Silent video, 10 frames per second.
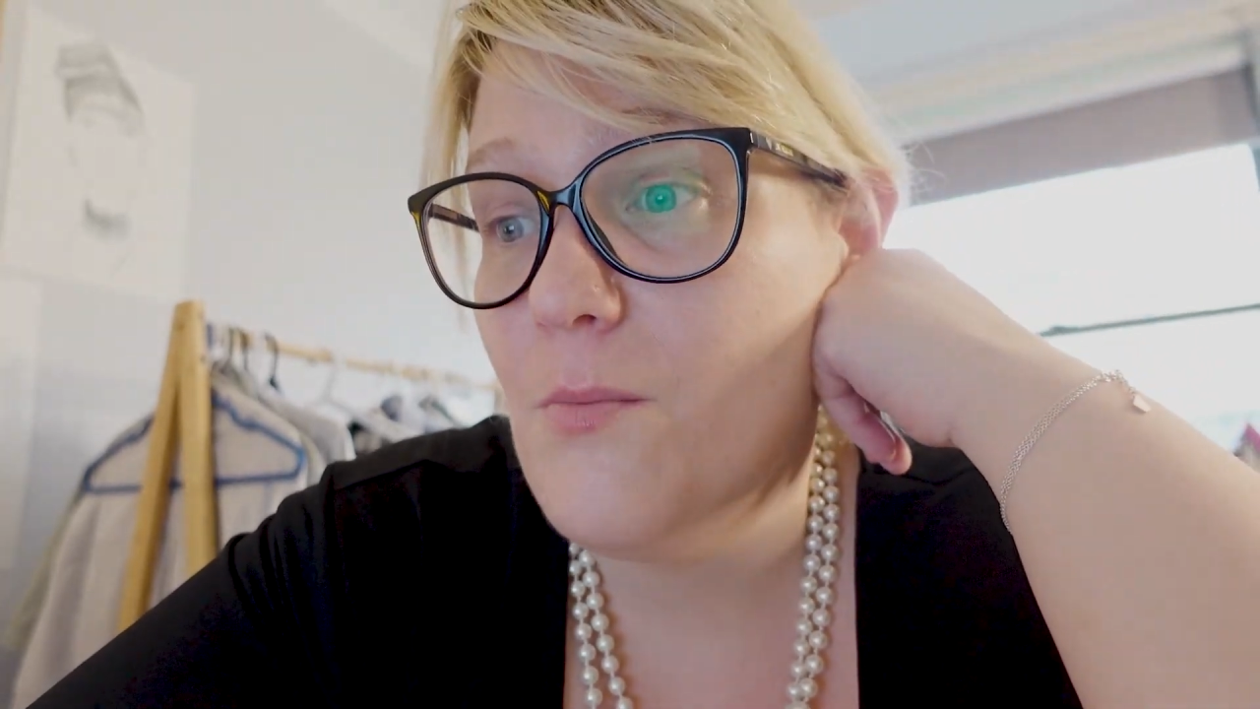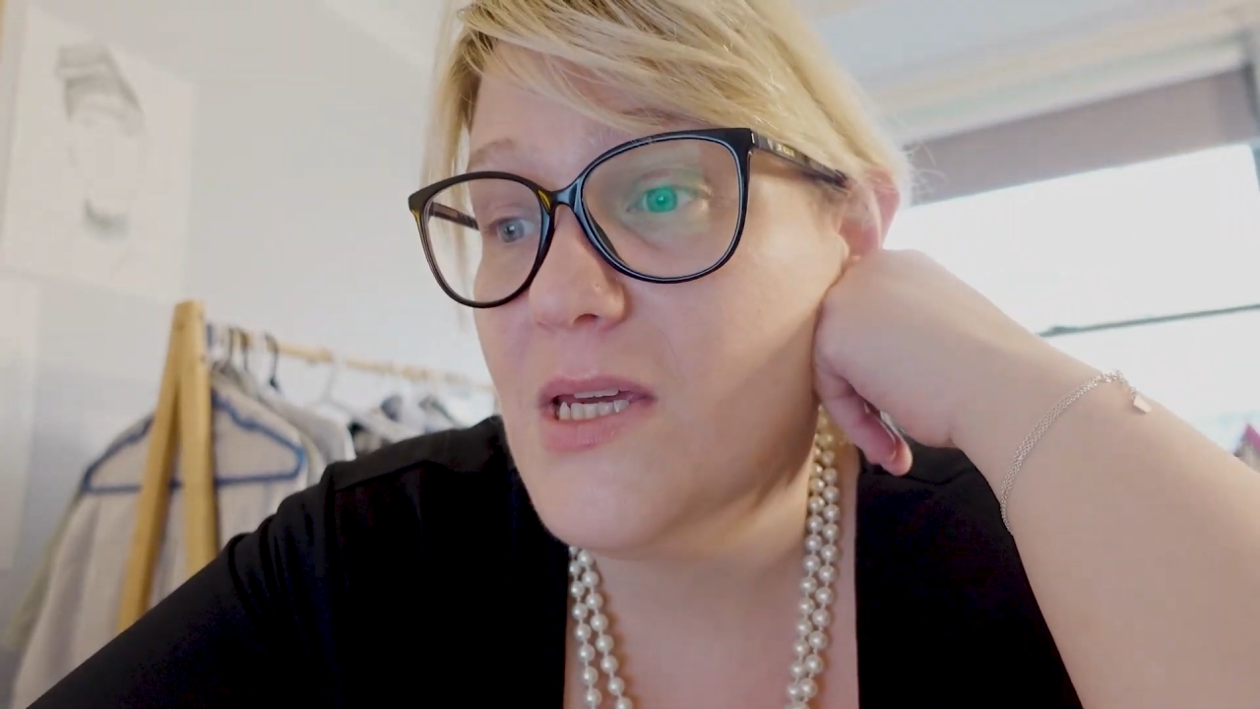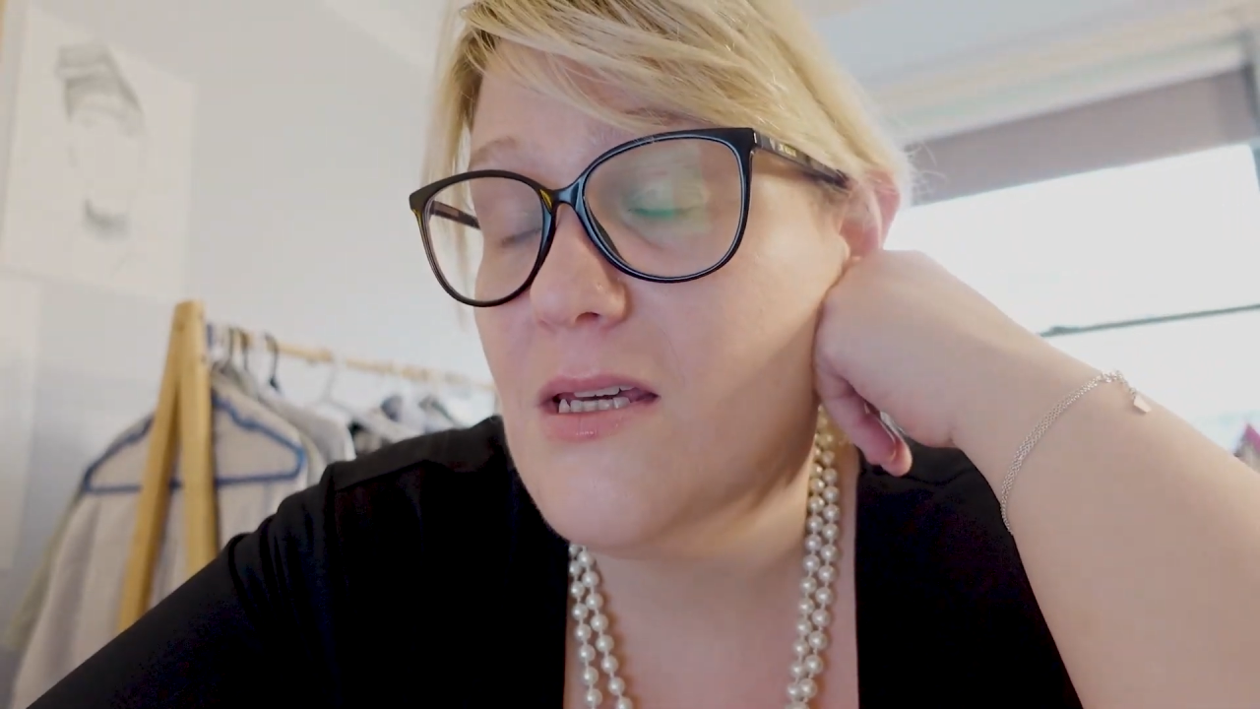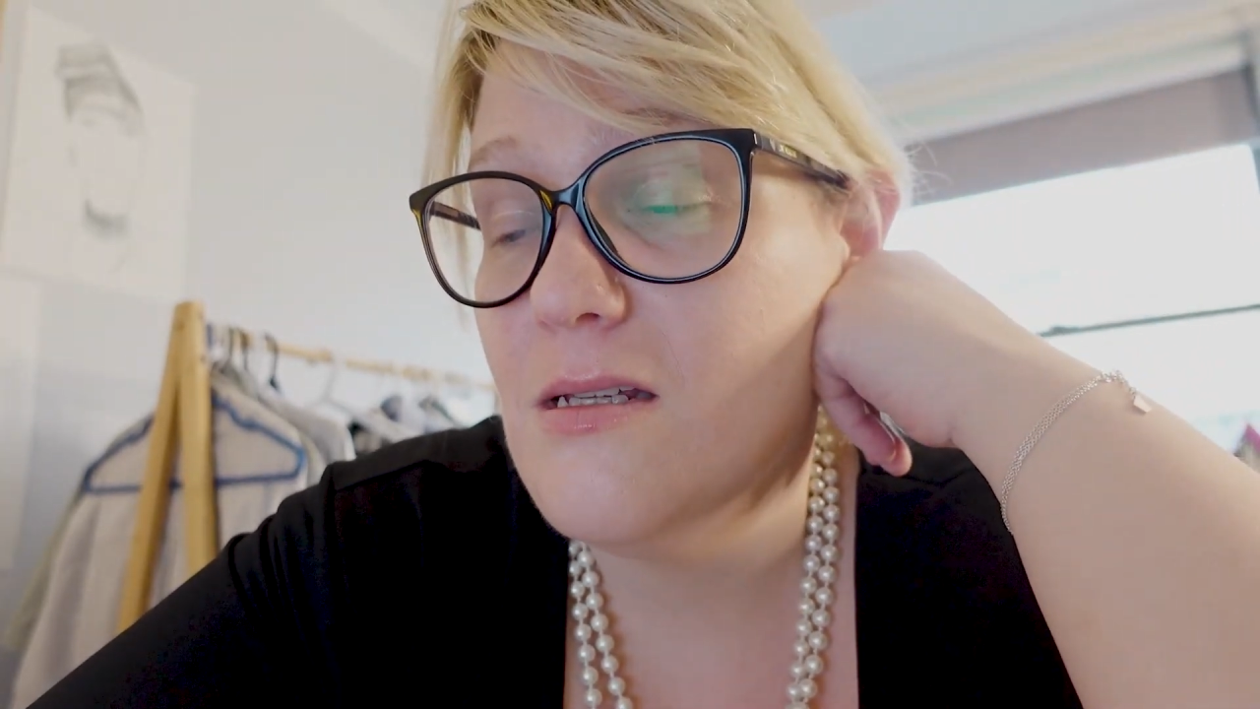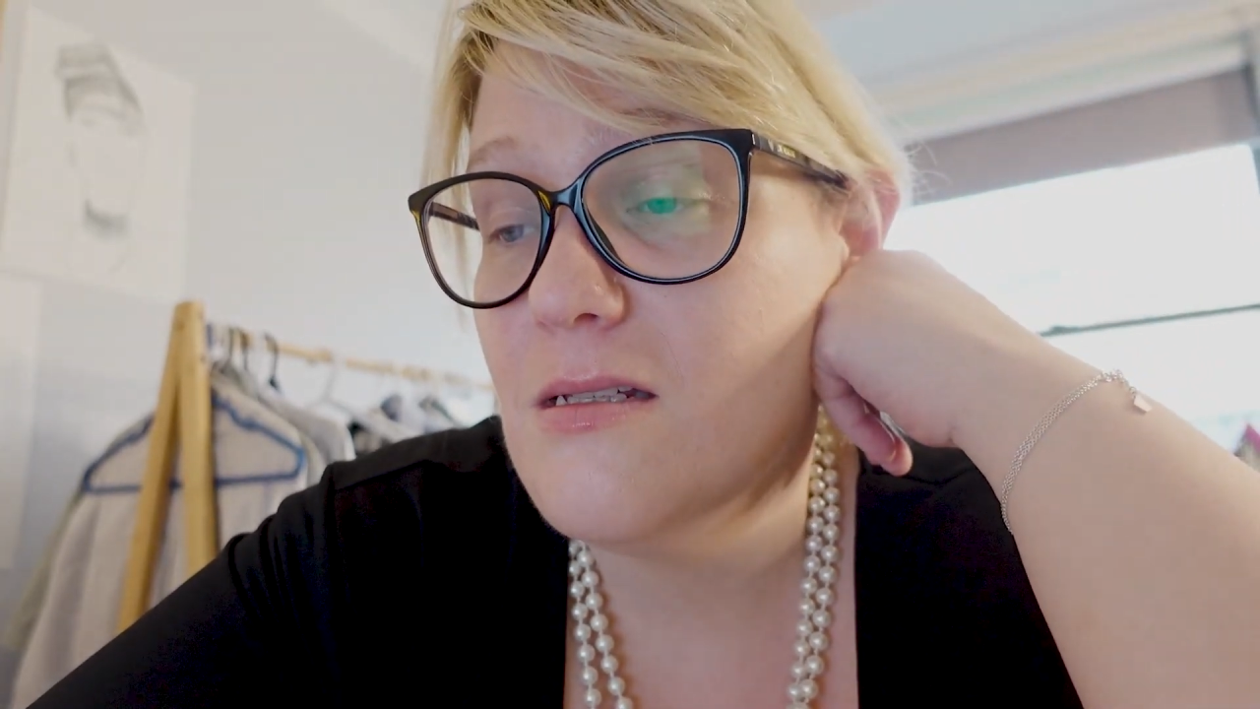
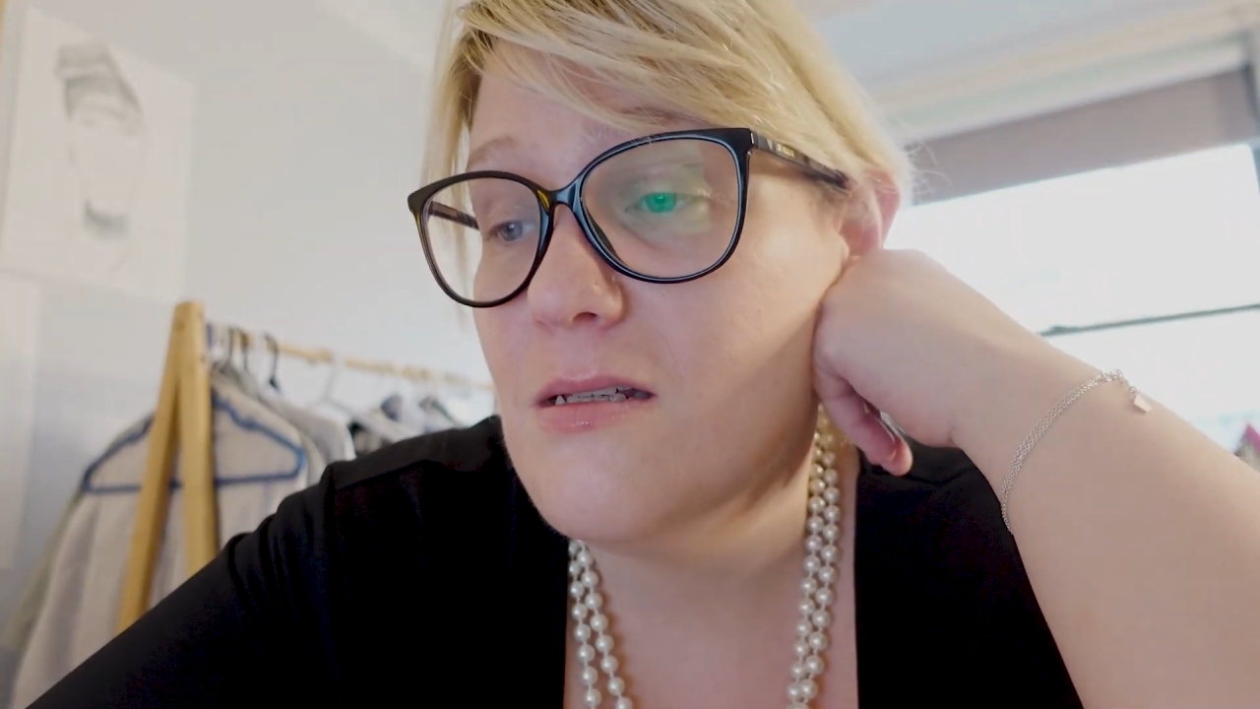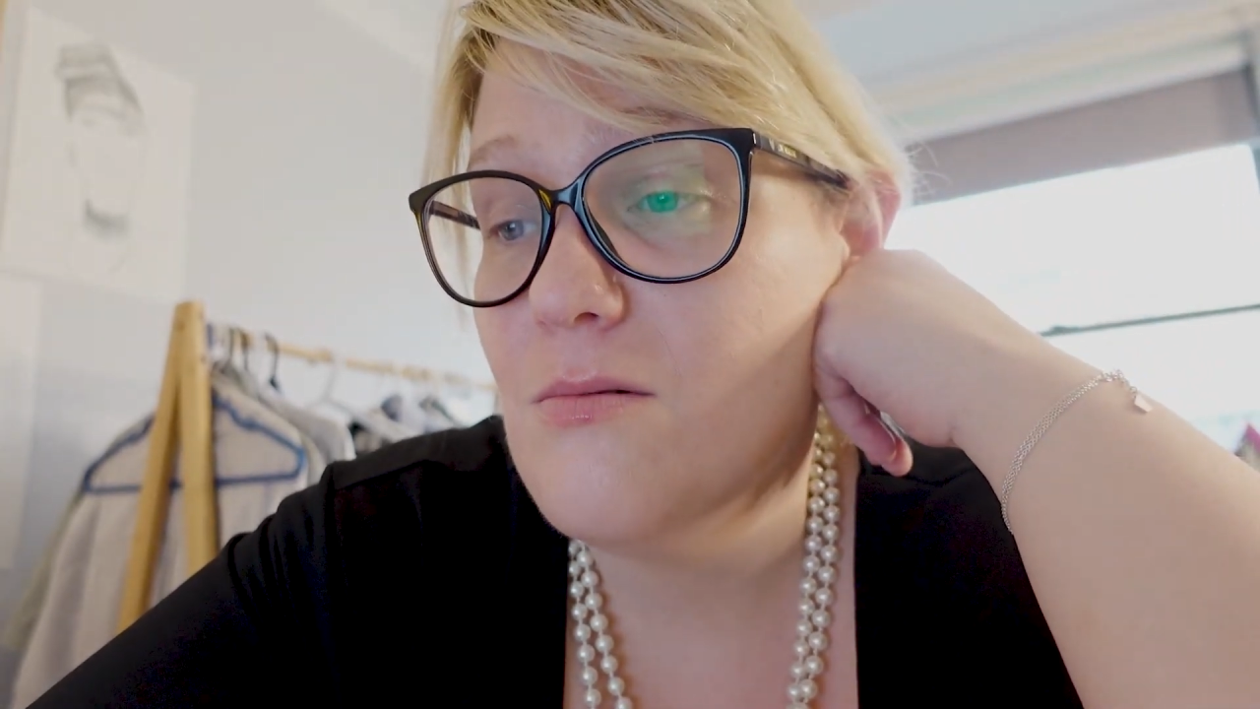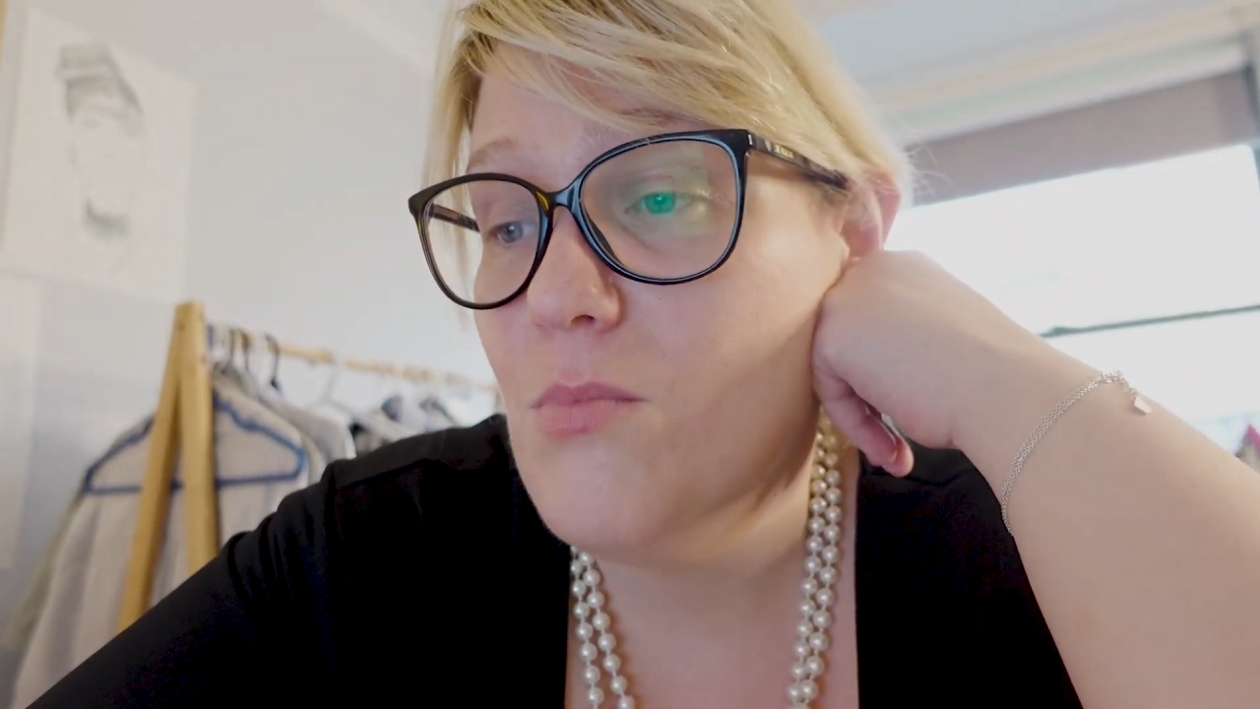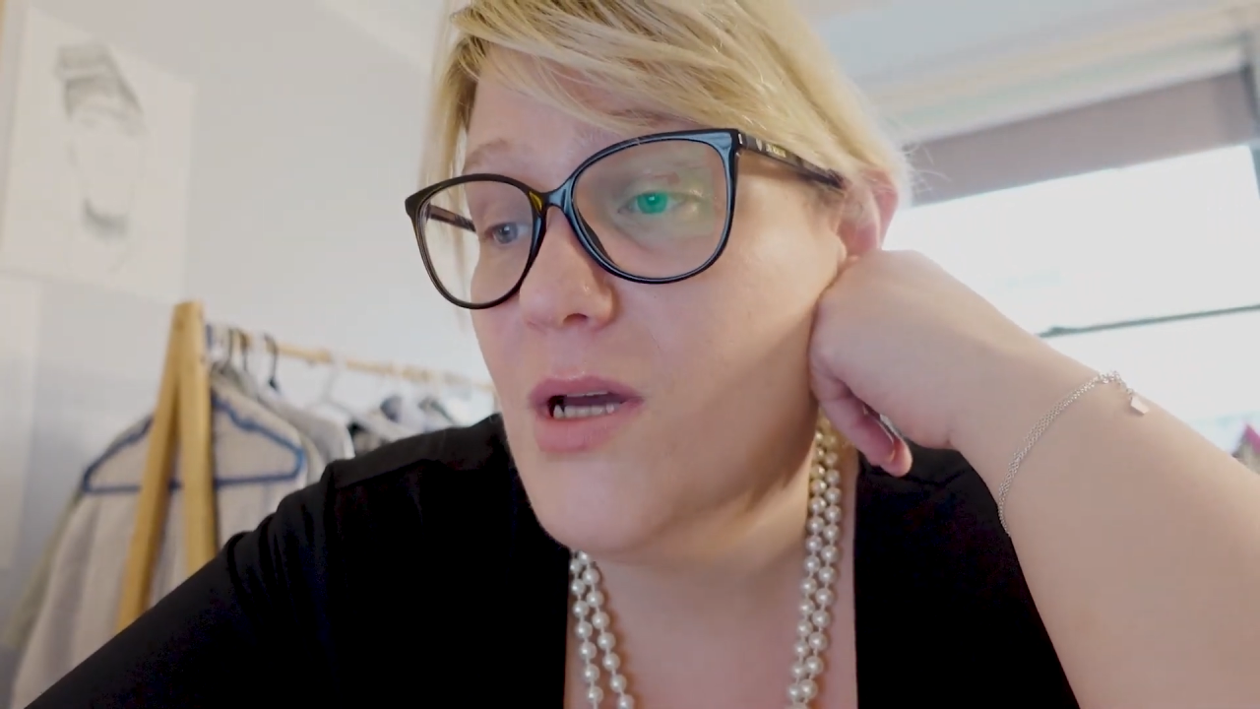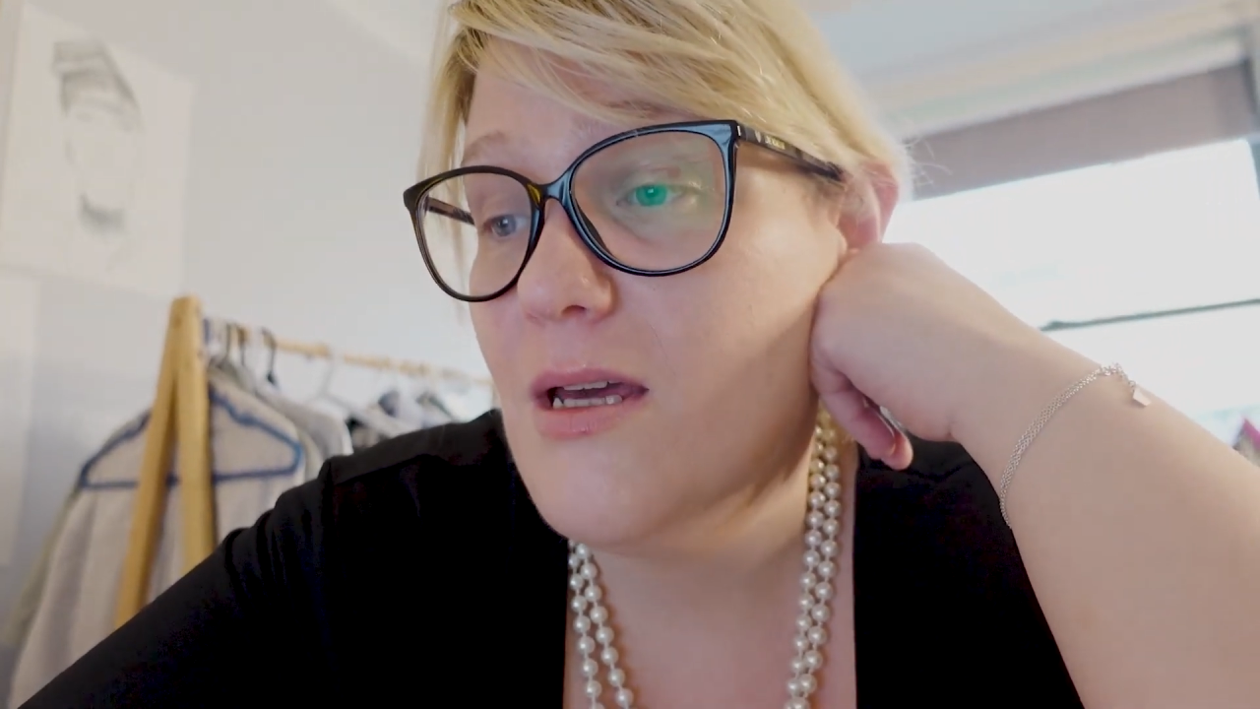Because my